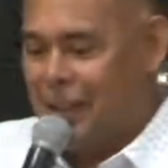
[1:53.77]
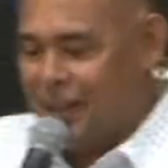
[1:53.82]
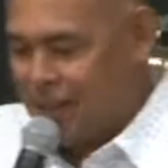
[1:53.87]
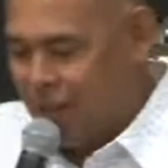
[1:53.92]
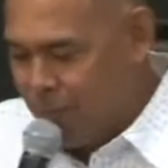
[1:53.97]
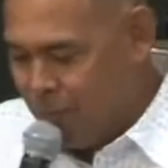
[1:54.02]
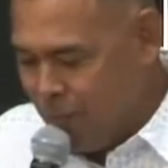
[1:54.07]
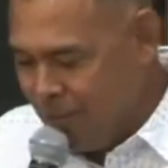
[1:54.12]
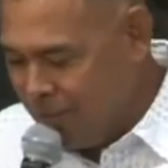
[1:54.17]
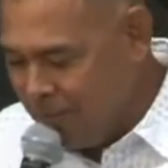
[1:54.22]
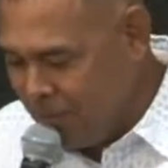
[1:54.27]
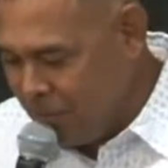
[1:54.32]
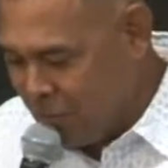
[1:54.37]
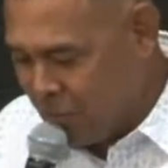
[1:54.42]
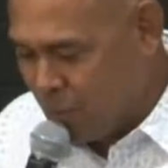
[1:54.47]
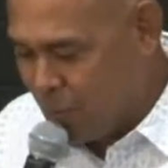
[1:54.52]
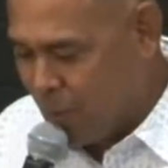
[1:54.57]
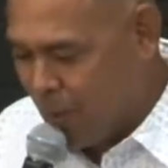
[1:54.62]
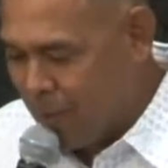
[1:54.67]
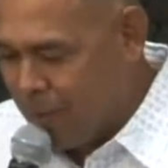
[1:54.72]
I, I really
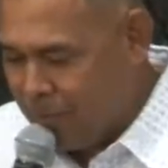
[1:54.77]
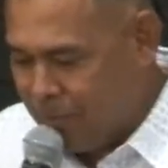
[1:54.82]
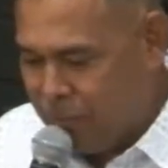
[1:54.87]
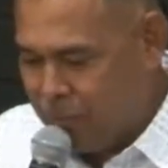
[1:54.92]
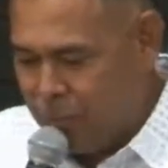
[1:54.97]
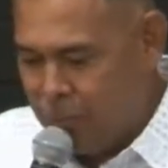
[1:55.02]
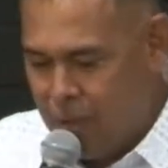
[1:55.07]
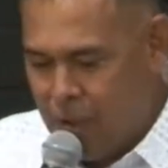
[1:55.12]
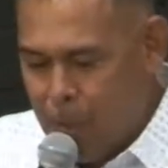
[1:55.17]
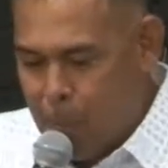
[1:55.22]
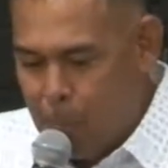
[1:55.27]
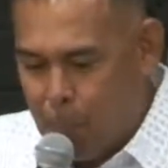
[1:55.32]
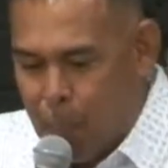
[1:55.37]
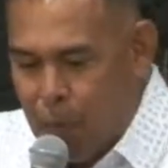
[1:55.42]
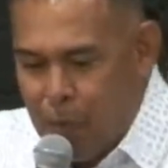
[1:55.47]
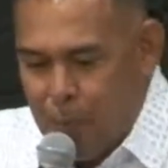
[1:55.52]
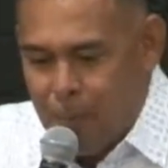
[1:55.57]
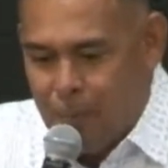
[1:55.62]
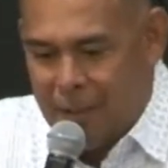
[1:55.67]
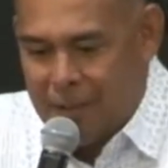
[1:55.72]
try to
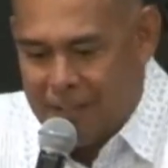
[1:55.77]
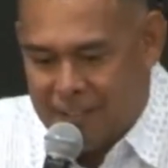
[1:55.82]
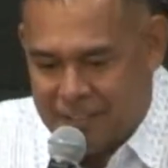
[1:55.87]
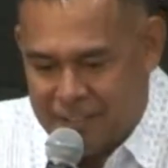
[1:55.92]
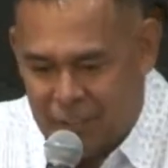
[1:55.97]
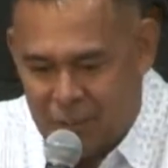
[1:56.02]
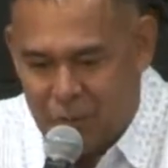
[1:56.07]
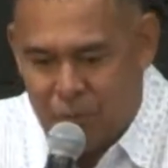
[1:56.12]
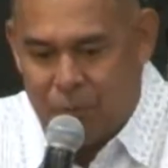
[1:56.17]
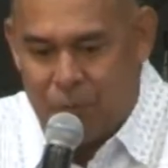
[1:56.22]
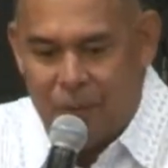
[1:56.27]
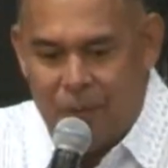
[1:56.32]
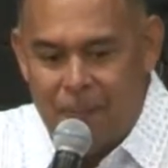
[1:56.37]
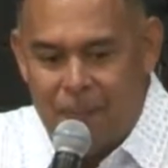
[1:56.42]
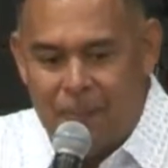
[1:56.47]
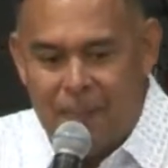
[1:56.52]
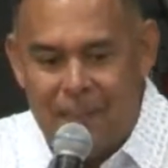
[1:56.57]
put myself